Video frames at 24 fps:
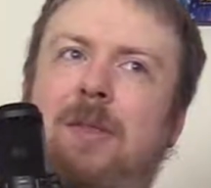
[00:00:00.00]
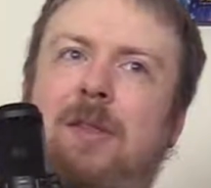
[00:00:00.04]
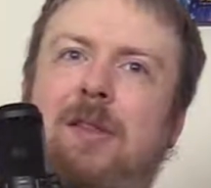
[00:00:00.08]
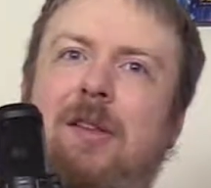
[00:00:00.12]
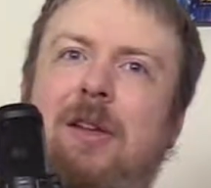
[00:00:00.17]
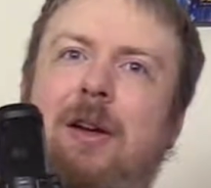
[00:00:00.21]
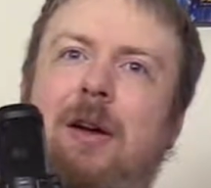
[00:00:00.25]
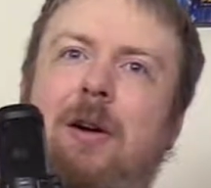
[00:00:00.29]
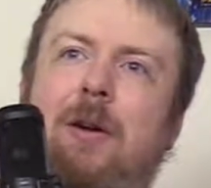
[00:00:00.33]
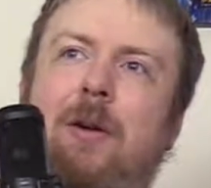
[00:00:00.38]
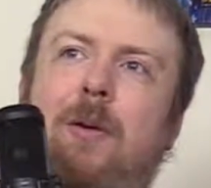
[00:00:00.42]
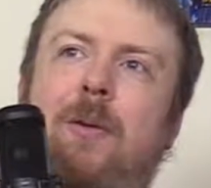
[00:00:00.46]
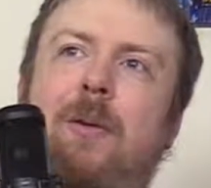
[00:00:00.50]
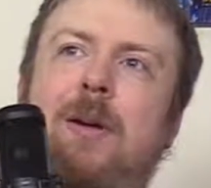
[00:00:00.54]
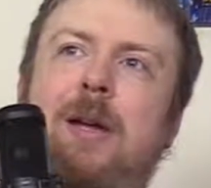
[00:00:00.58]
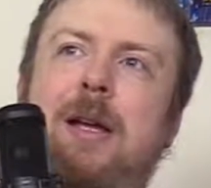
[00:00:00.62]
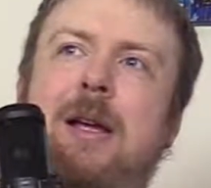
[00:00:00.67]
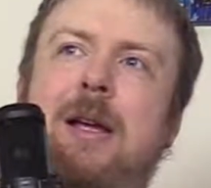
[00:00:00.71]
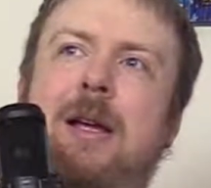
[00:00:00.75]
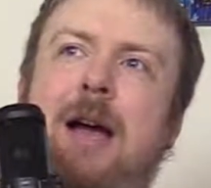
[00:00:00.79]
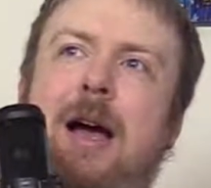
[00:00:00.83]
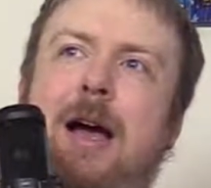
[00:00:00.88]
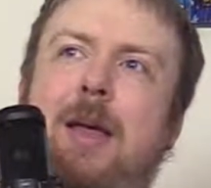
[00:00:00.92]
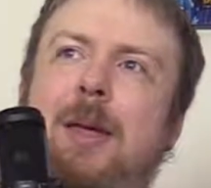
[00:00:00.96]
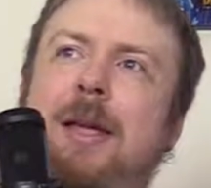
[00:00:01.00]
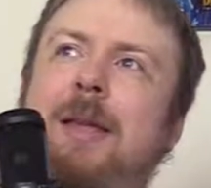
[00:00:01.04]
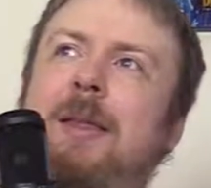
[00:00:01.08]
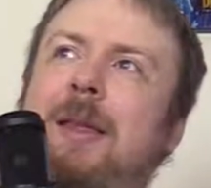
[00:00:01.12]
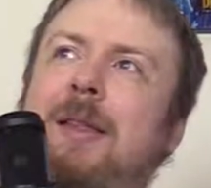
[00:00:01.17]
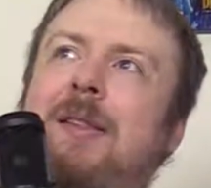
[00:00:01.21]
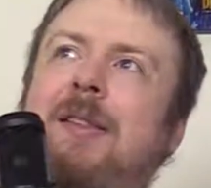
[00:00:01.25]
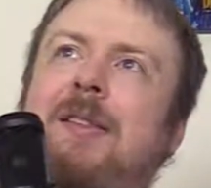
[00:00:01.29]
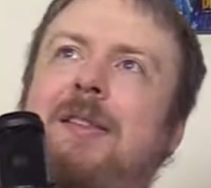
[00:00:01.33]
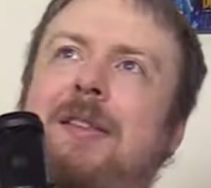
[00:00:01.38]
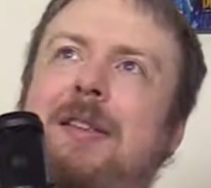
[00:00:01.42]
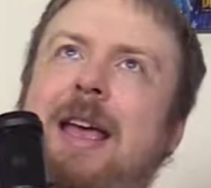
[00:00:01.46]
So I think
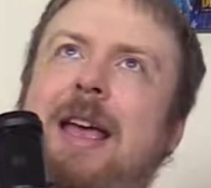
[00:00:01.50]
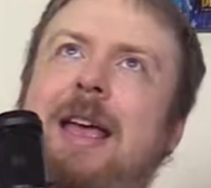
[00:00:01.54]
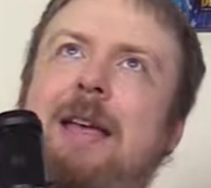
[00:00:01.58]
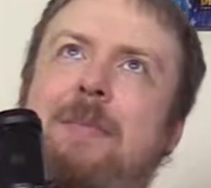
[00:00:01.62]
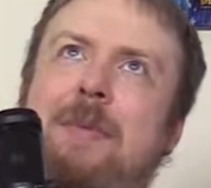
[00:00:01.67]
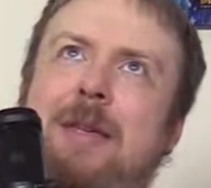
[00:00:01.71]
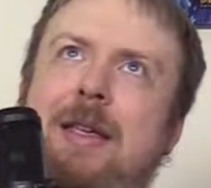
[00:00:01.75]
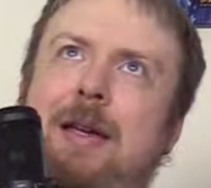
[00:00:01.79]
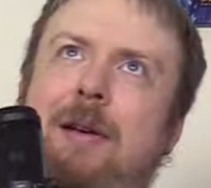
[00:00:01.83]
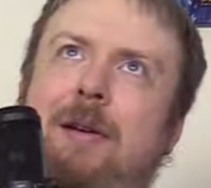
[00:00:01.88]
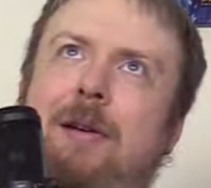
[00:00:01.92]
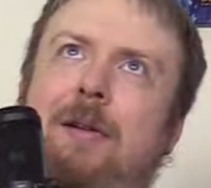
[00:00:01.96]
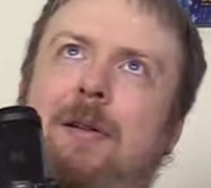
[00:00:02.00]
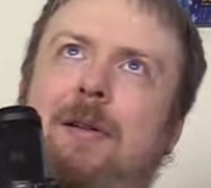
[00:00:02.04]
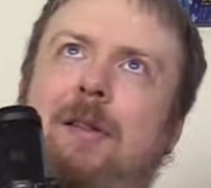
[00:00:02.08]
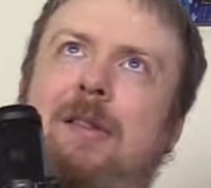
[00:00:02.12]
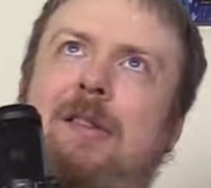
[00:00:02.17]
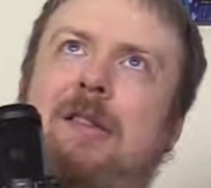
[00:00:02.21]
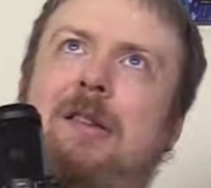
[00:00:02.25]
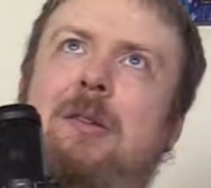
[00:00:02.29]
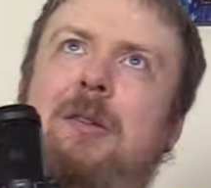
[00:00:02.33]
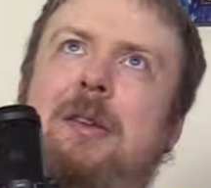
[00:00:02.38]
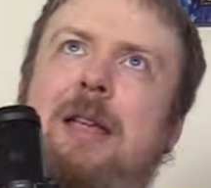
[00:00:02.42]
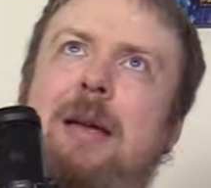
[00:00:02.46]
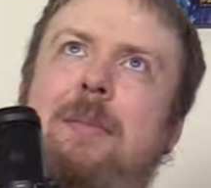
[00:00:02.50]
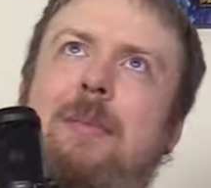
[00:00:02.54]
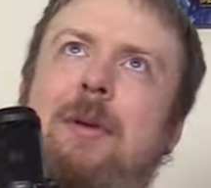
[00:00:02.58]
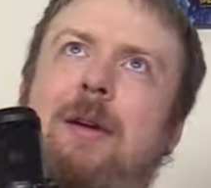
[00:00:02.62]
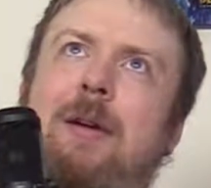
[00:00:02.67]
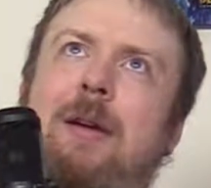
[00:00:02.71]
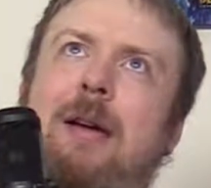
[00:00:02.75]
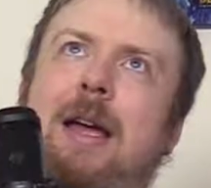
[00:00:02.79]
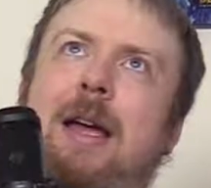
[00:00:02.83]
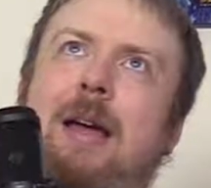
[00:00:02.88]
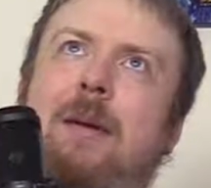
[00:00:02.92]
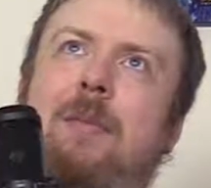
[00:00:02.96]
this is Game Gear, the sealed Game
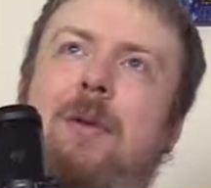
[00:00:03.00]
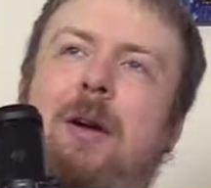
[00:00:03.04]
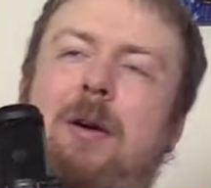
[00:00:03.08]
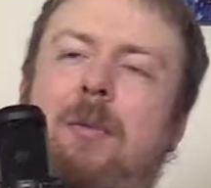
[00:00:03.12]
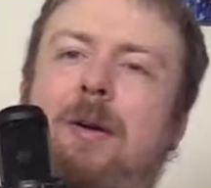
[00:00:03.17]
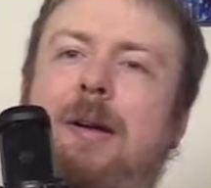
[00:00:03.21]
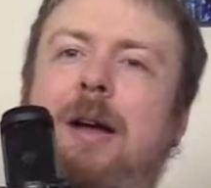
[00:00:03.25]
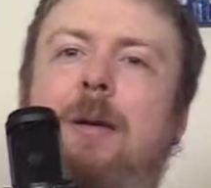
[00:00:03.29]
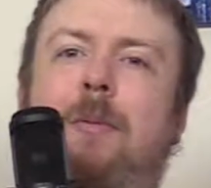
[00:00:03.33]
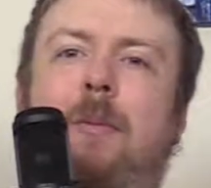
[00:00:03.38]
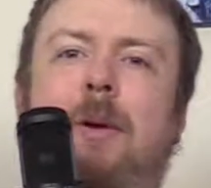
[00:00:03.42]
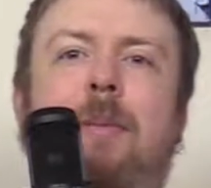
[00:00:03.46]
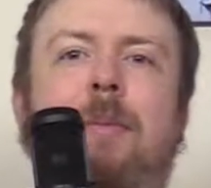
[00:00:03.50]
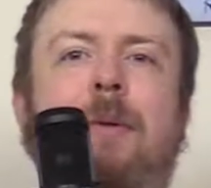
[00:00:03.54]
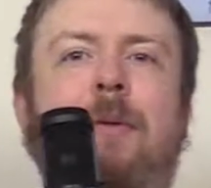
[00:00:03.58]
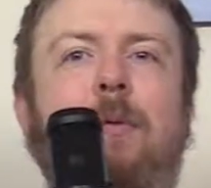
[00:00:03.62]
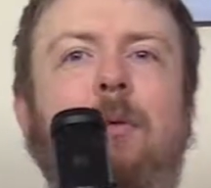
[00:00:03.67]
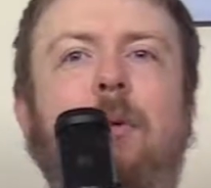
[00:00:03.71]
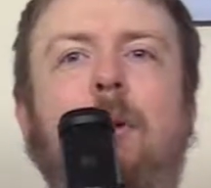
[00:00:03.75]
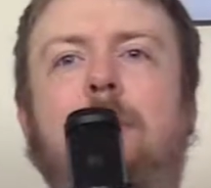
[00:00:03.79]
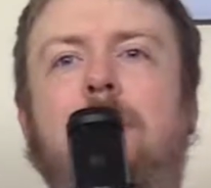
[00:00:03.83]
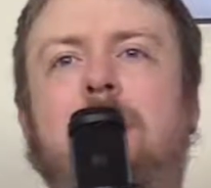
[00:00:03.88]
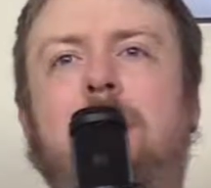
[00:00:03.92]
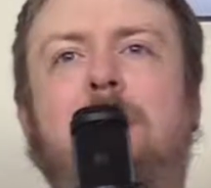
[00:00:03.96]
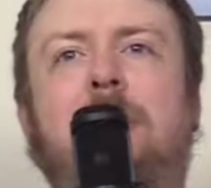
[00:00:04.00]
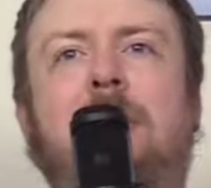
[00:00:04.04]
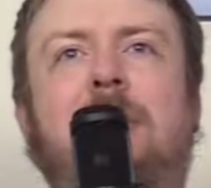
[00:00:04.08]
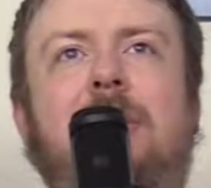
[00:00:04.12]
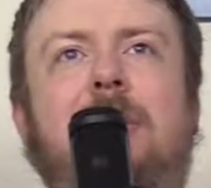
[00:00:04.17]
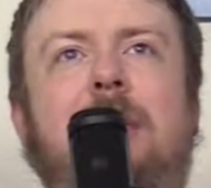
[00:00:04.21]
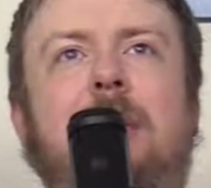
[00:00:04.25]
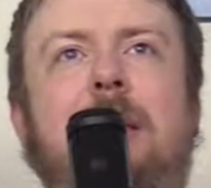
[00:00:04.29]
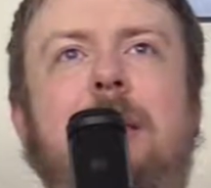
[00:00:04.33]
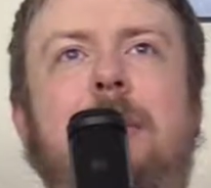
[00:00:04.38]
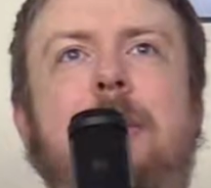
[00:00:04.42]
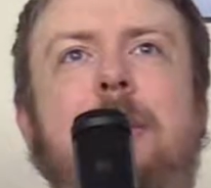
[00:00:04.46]
Gear game. And we got one before, which
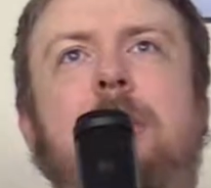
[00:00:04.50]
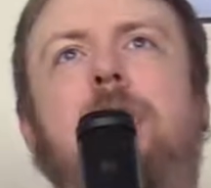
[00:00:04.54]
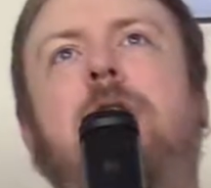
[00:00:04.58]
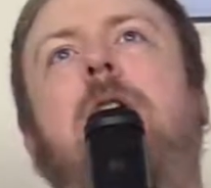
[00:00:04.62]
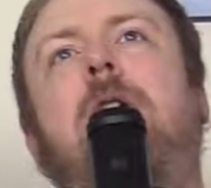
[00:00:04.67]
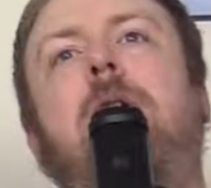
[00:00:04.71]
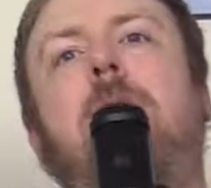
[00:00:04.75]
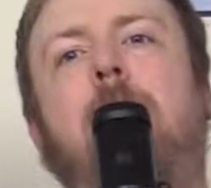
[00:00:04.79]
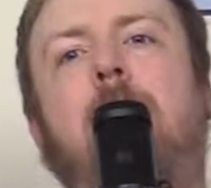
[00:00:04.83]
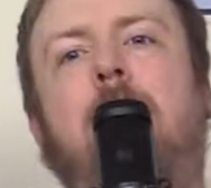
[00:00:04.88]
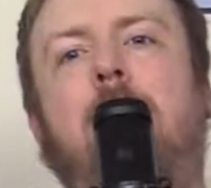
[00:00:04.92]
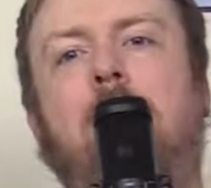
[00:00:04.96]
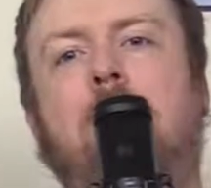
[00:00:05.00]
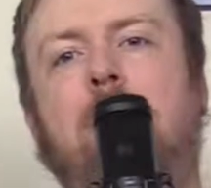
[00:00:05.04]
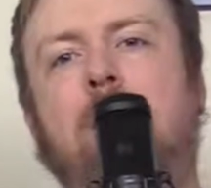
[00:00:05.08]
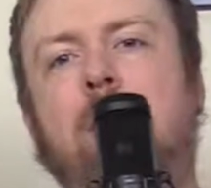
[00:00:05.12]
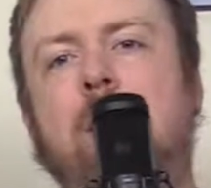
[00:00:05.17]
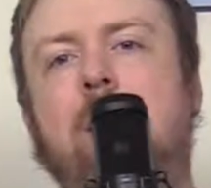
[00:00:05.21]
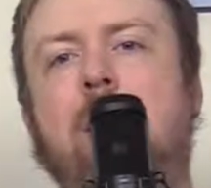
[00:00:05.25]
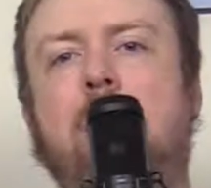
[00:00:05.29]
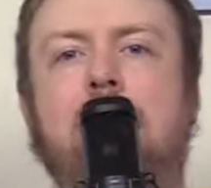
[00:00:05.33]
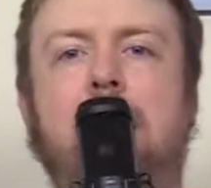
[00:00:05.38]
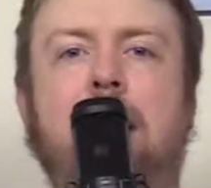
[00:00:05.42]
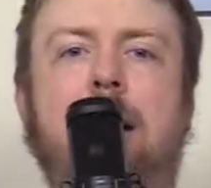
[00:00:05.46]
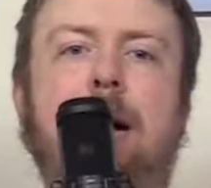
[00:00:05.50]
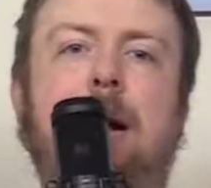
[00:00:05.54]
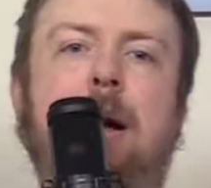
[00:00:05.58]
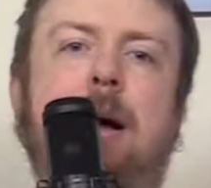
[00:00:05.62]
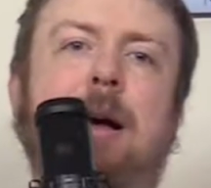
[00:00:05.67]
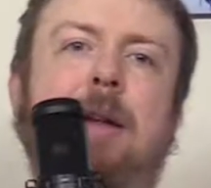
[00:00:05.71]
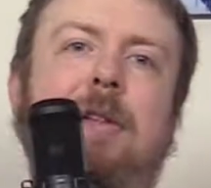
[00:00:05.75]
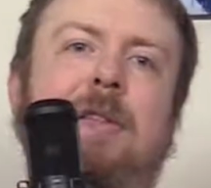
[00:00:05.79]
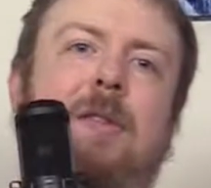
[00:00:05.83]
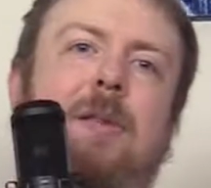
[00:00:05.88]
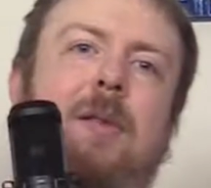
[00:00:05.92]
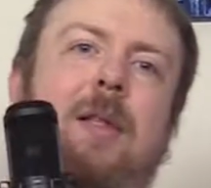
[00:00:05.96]
was the Jungle Book.
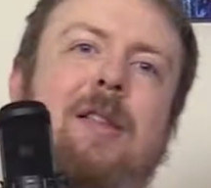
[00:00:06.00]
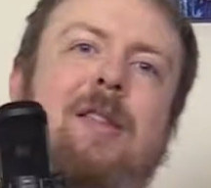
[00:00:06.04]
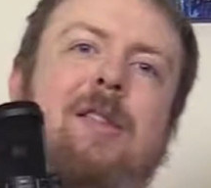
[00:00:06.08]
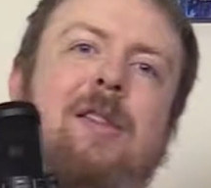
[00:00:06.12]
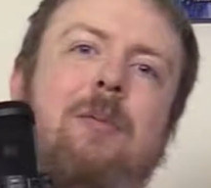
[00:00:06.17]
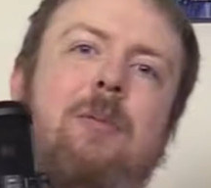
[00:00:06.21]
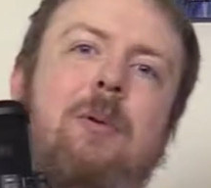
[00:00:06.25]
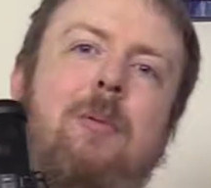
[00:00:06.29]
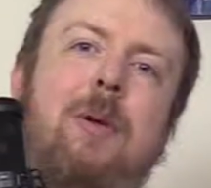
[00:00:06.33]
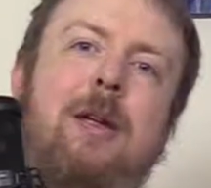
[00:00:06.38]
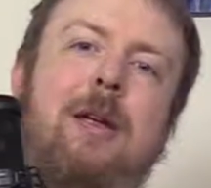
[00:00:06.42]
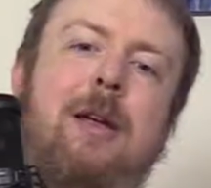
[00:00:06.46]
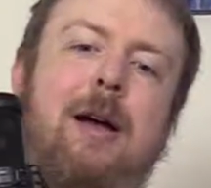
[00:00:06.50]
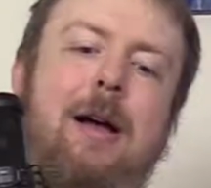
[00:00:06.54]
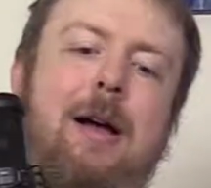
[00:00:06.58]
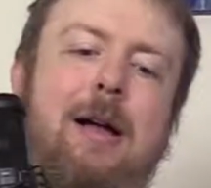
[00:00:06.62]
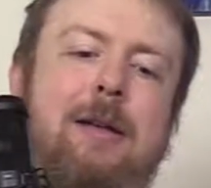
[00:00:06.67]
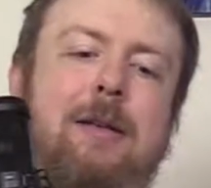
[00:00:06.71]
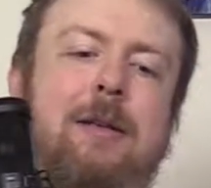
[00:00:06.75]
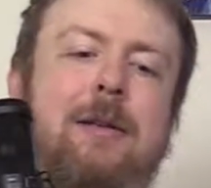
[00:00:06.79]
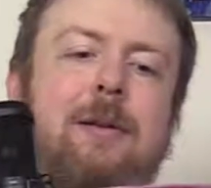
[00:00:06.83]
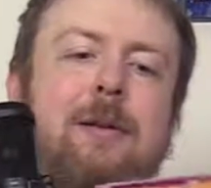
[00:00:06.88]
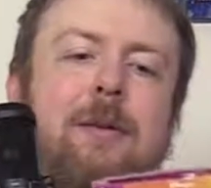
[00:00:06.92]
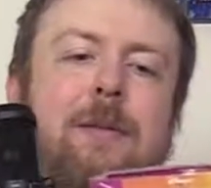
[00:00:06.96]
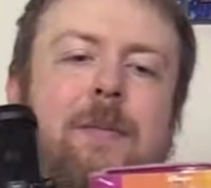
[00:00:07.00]
So let's see what we got.